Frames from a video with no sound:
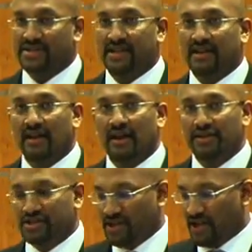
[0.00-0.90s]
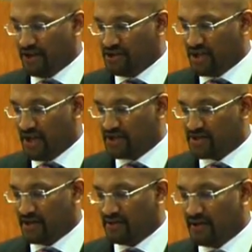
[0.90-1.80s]
seeking urgent
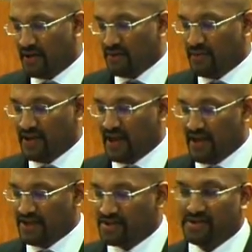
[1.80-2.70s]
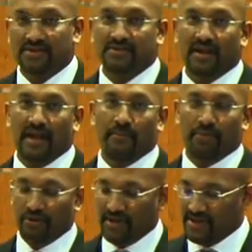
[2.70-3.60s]
negotiation with the NH
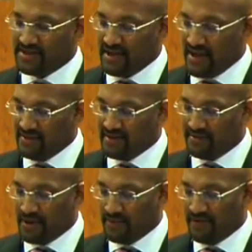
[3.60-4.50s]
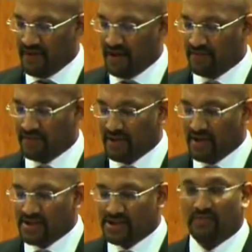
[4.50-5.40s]
employers and the Department of Health
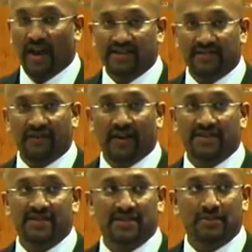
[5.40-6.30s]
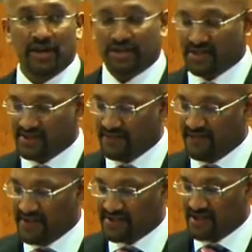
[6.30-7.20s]
to rectify the situation as the
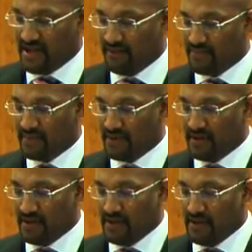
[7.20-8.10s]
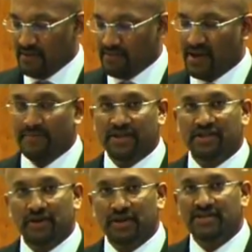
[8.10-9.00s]
first step. But let me
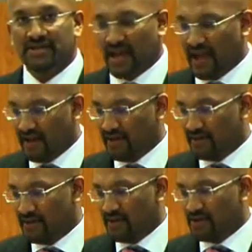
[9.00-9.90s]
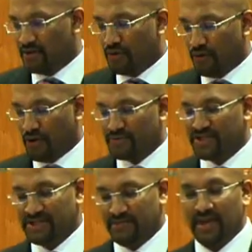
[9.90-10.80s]
assure you today that all
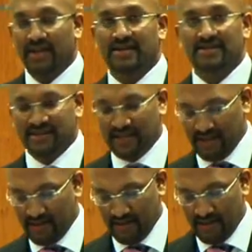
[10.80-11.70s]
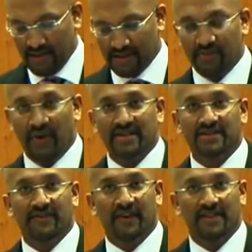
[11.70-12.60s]
options are being considered to
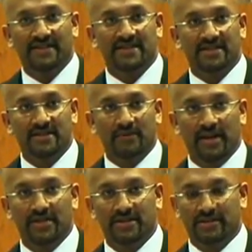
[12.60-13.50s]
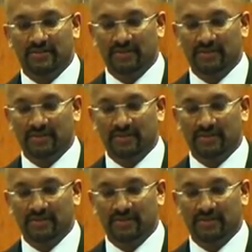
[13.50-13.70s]
rectify this situation.